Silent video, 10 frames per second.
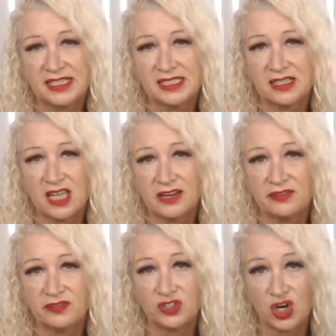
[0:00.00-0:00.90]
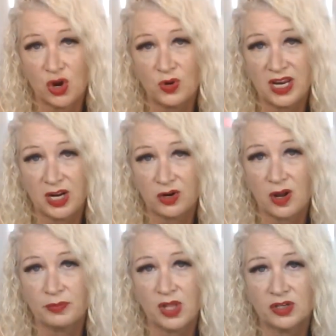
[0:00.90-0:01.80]
It's a live show here
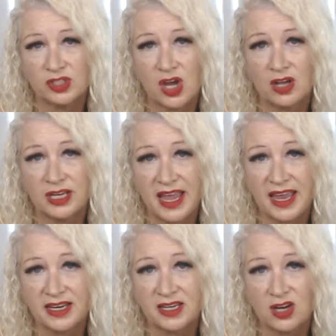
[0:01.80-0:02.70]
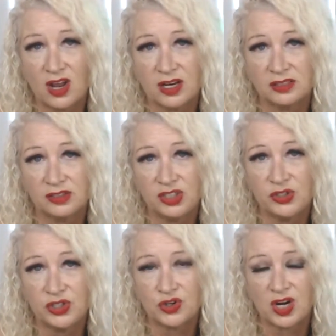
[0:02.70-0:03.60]
on Blog Talk and on
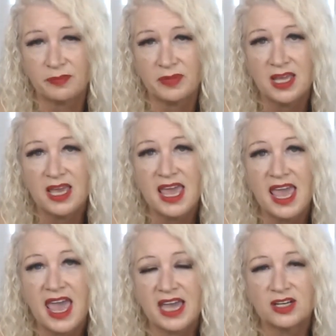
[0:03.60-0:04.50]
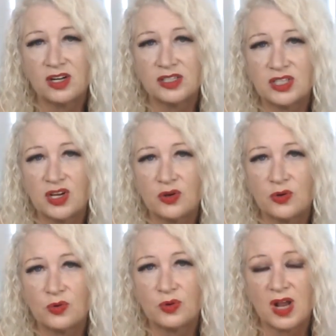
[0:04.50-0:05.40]
Ustream. And
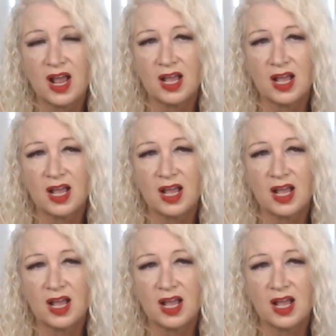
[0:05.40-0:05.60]
also